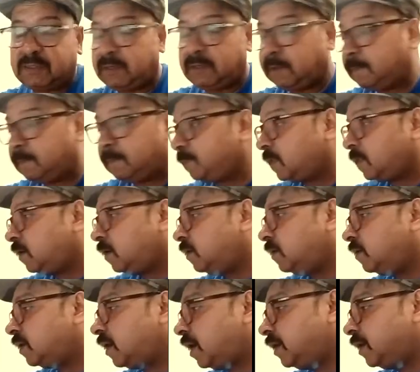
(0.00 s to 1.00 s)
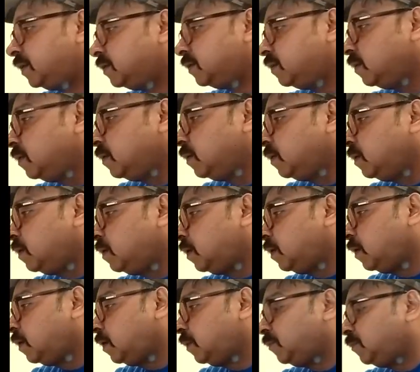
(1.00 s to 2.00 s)
regarding
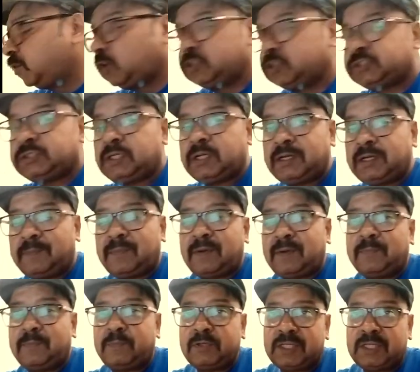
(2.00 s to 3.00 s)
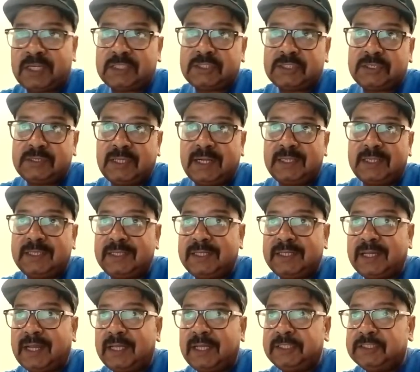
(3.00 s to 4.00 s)
because number of projects that
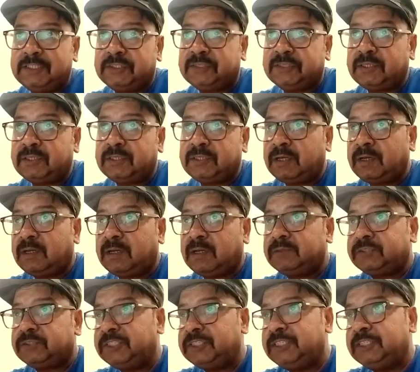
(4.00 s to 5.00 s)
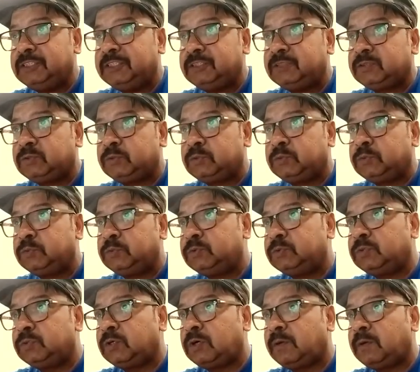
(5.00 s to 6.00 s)
India is seeing to
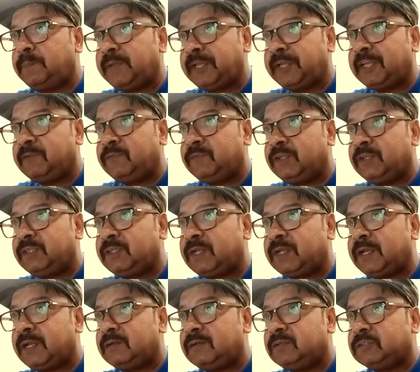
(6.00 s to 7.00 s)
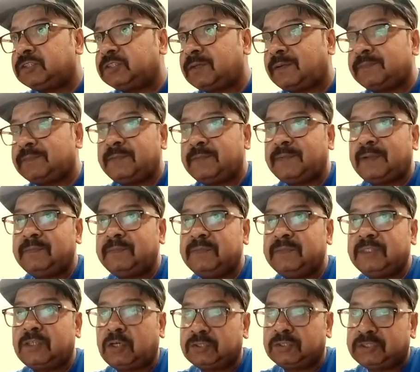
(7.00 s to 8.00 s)
begin with, and some of them have been
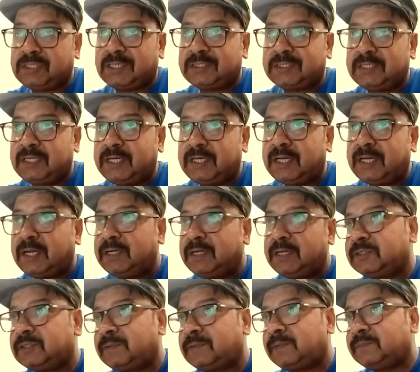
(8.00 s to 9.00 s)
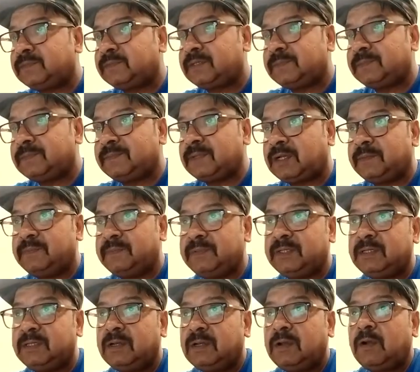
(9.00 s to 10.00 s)
constructed, and some of them have been
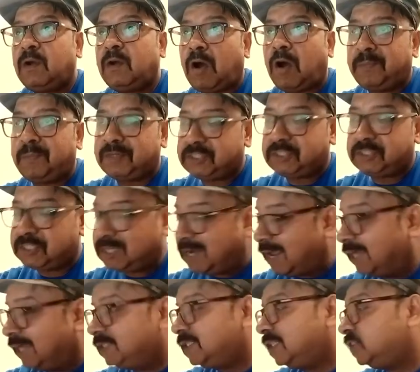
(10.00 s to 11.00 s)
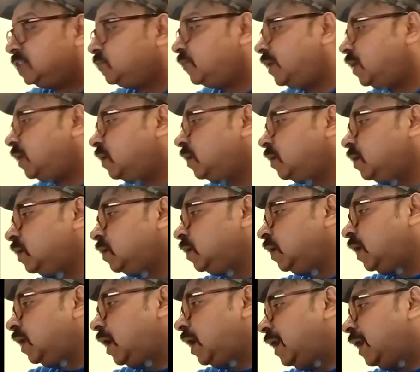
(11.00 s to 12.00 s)
operationalized as well.
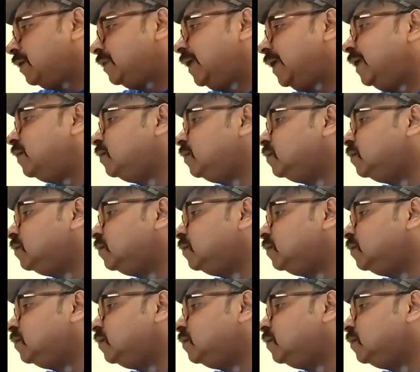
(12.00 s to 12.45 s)
And then